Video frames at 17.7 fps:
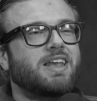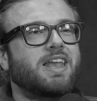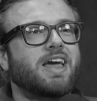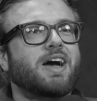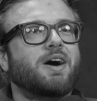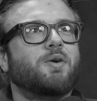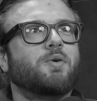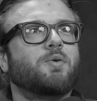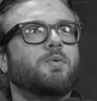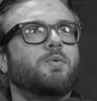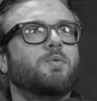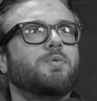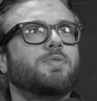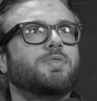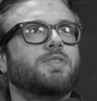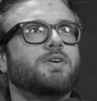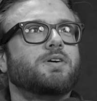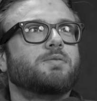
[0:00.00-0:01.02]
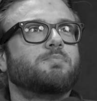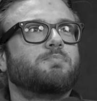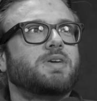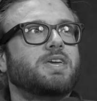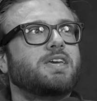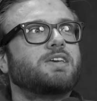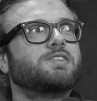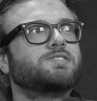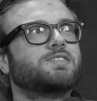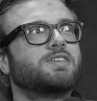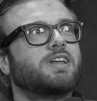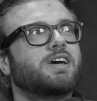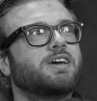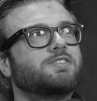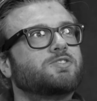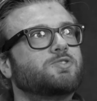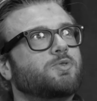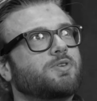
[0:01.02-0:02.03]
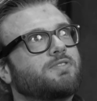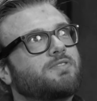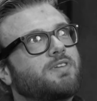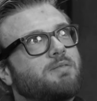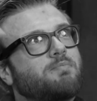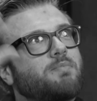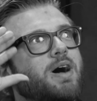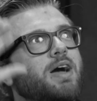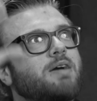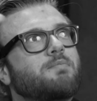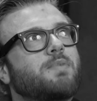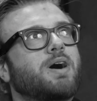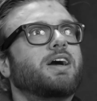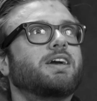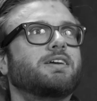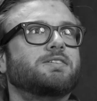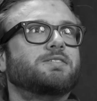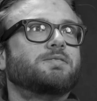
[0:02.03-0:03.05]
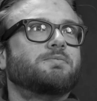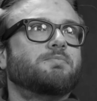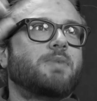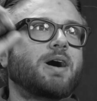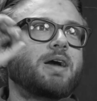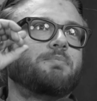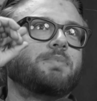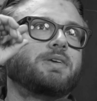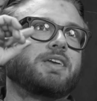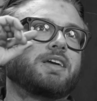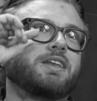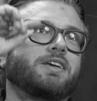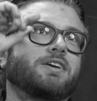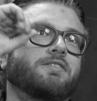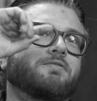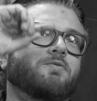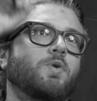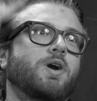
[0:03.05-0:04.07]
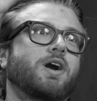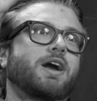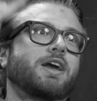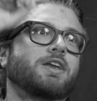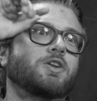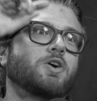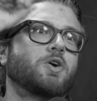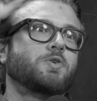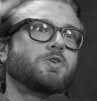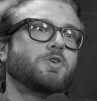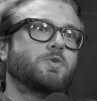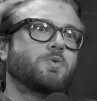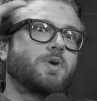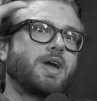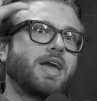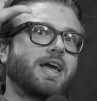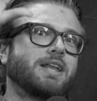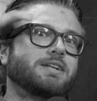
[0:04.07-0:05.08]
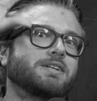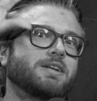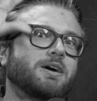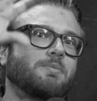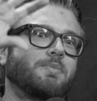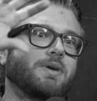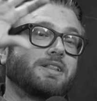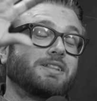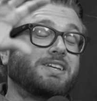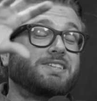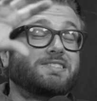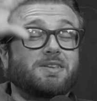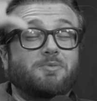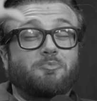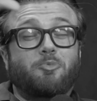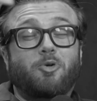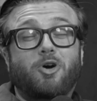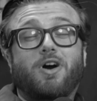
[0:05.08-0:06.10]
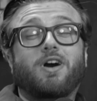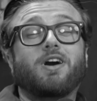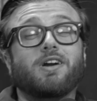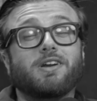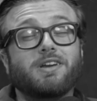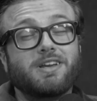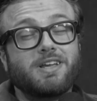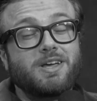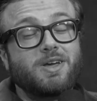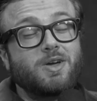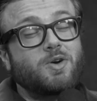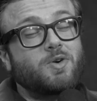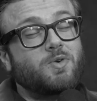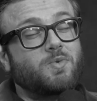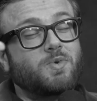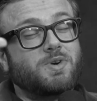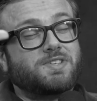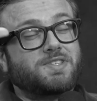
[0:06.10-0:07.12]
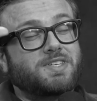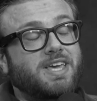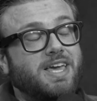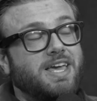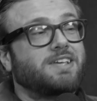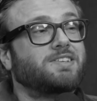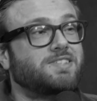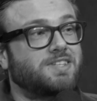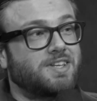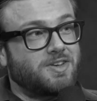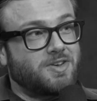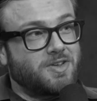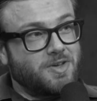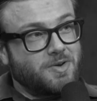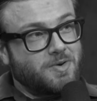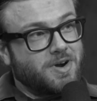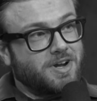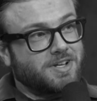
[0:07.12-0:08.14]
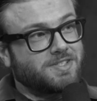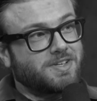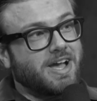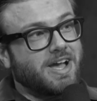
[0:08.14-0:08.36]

Now, the piece that I sort of, in my mind, my beginning of where I know you ended up, at least in part, was Kingston, New York. So